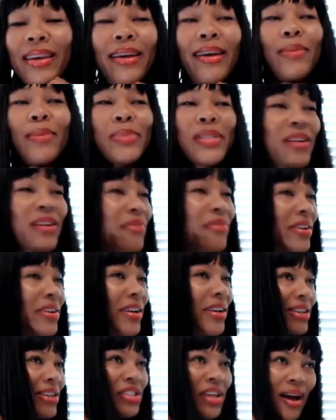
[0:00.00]
DMs every
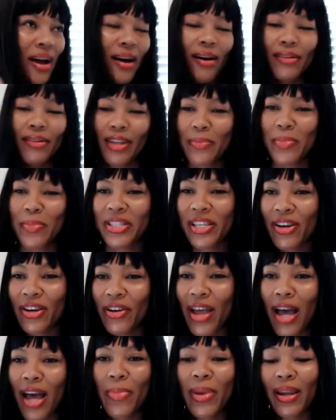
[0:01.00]
day, child. Let me oh, tell you.
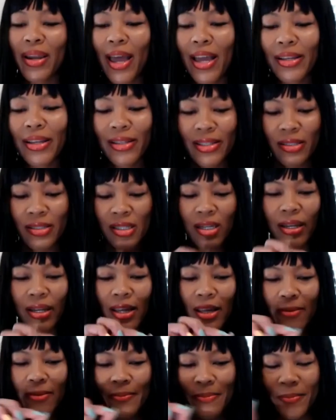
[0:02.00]
Sure. I be like,
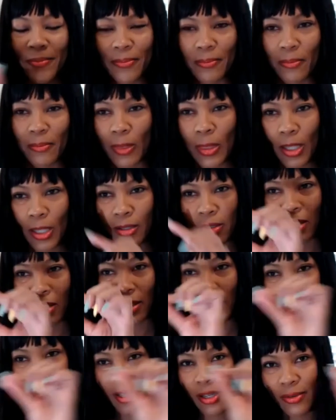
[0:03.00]
delete, delete,